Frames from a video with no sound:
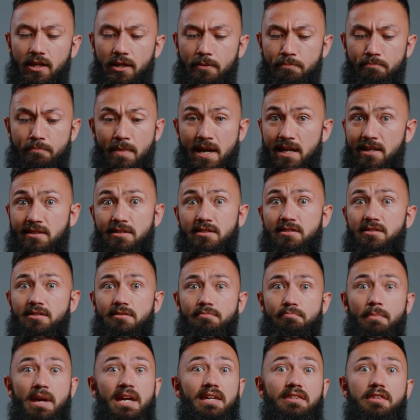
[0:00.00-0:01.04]

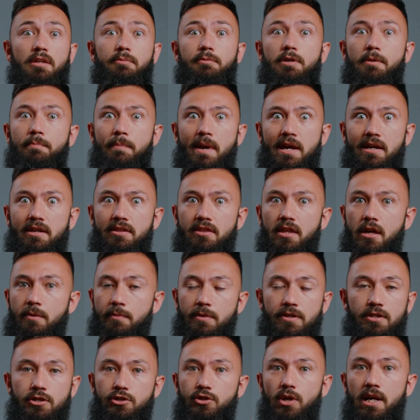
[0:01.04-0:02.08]
make them to make them
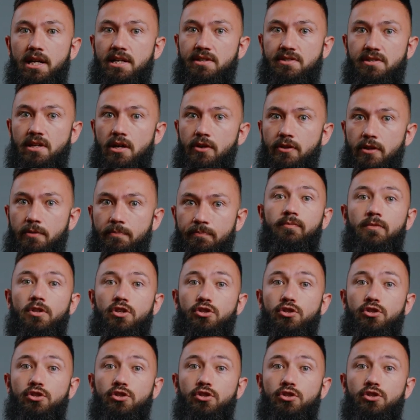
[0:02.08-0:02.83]
and then try to sell them.